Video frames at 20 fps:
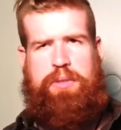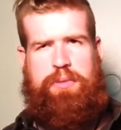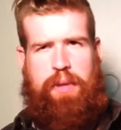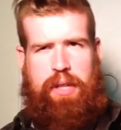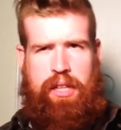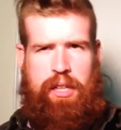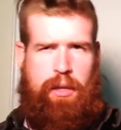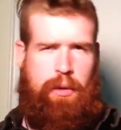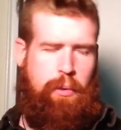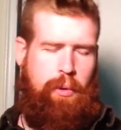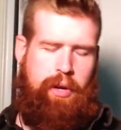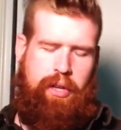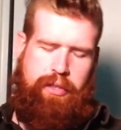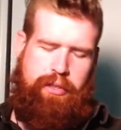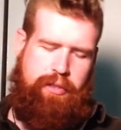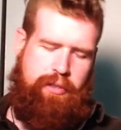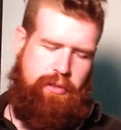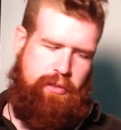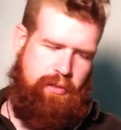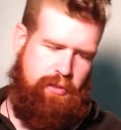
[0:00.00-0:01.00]
fitting. You don't want it
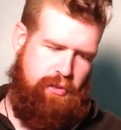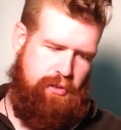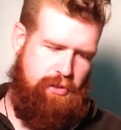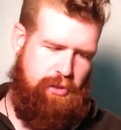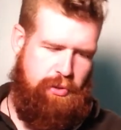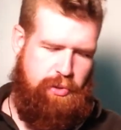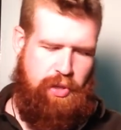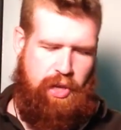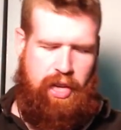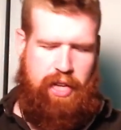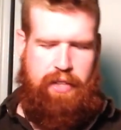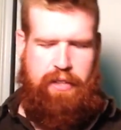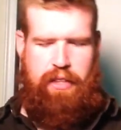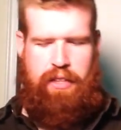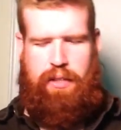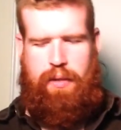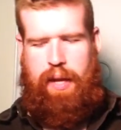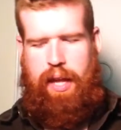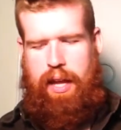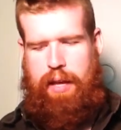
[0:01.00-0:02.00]
too tight that
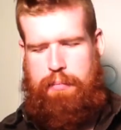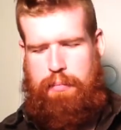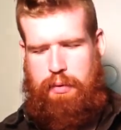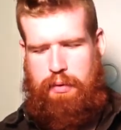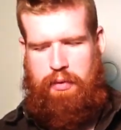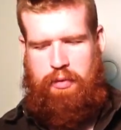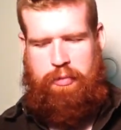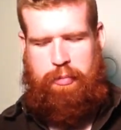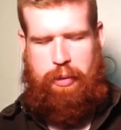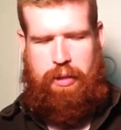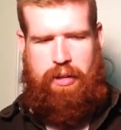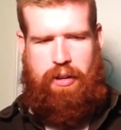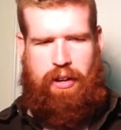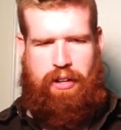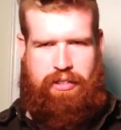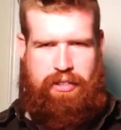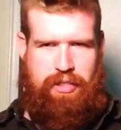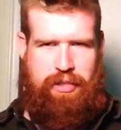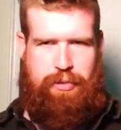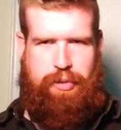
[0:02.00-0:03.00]
you can't move, but
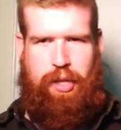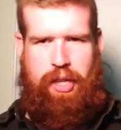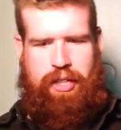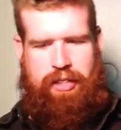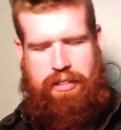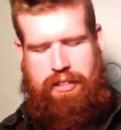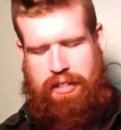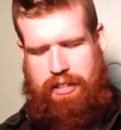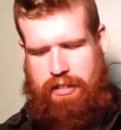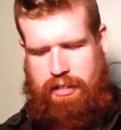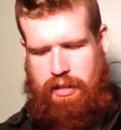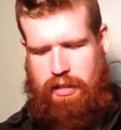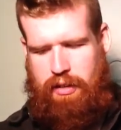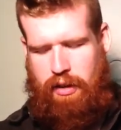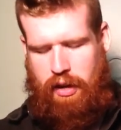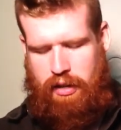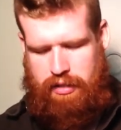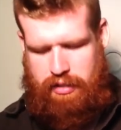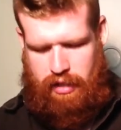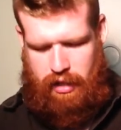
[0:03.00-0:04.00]
not too tight too
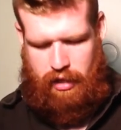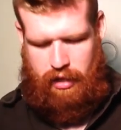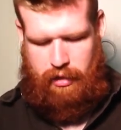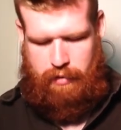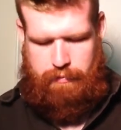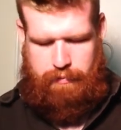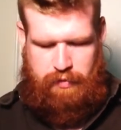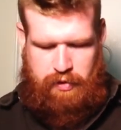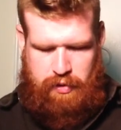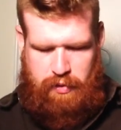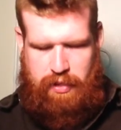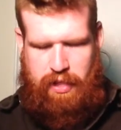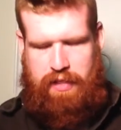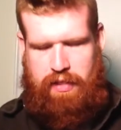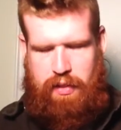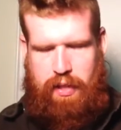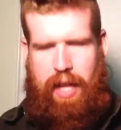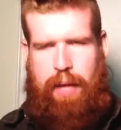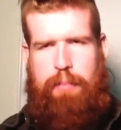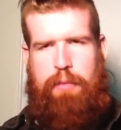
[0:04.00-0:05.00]
tight that
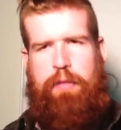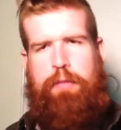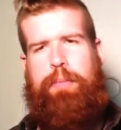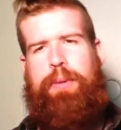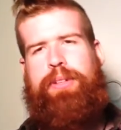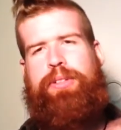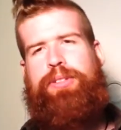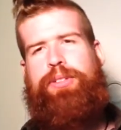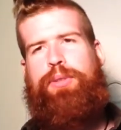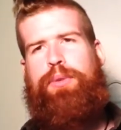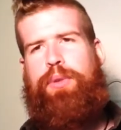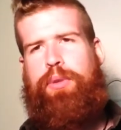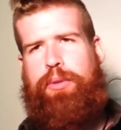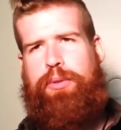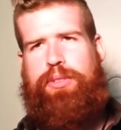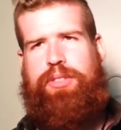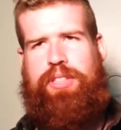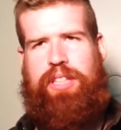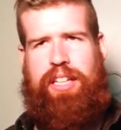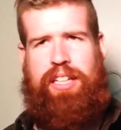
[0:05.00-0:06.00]
you can't move, but too
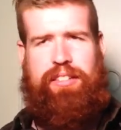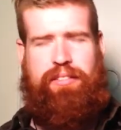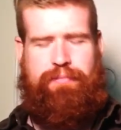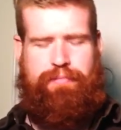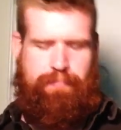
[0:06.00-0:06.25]
loose that it